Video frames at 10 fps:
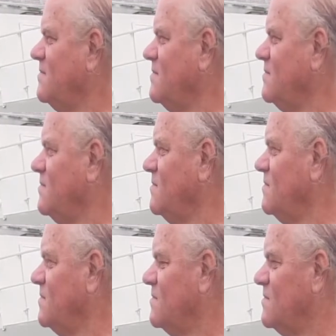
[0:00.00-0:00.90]

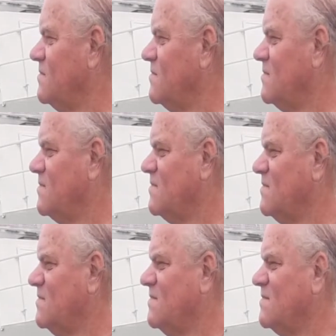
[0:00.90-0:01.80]

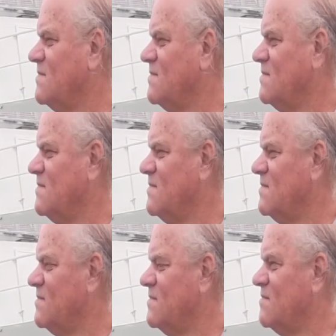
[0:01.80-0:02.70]

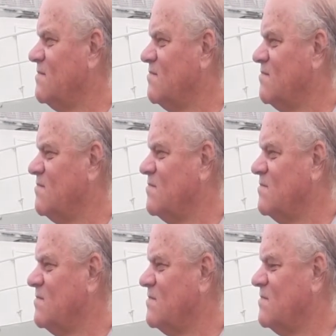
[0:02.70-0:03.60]

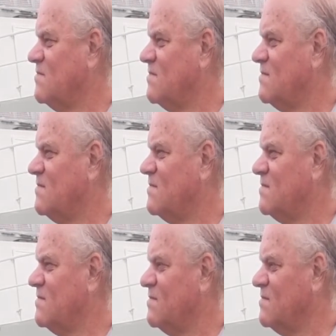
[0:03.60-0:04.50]

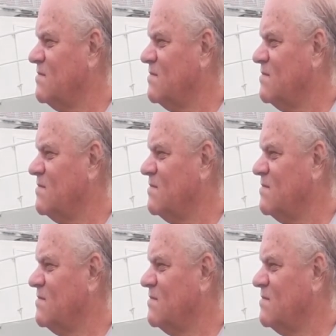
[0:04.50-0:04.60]
No words are spoken by the person on screen.